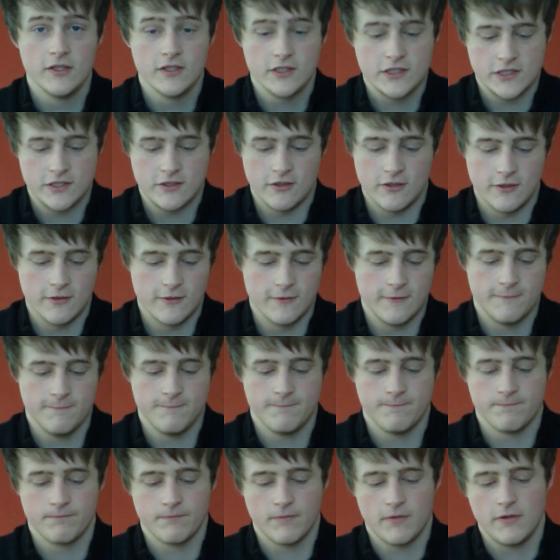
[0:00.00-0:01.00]
stone.
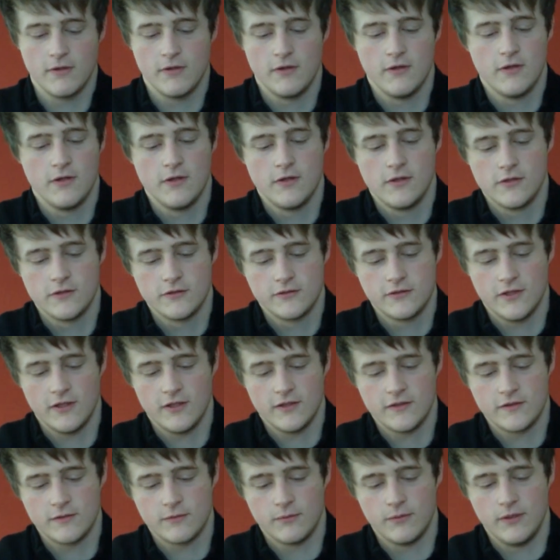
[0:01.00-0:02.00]
So
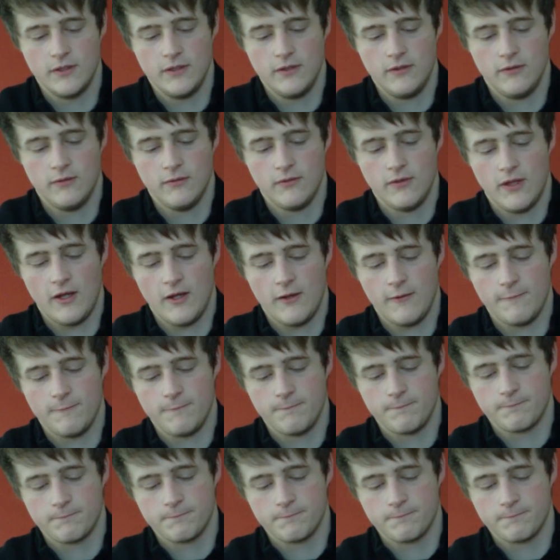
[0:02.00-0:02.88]
that's the way you do that.